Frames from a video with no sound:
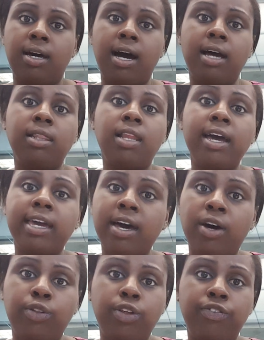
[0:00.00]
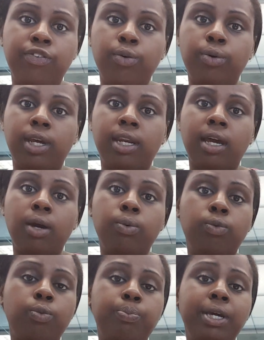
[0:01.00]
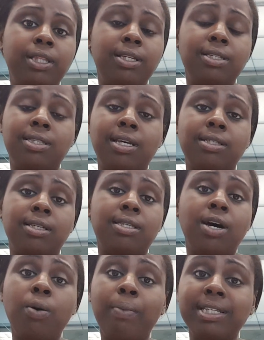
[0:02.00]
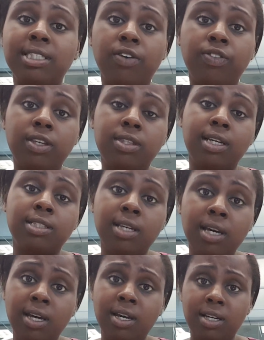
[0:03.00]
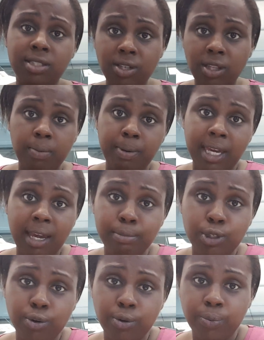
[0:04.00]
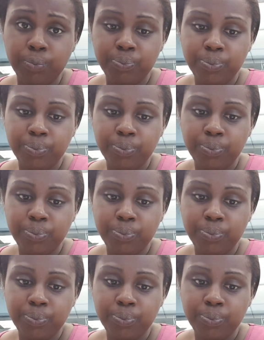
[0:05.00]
I like healthy food. And I would repeat these things and tell myself these things until they became true.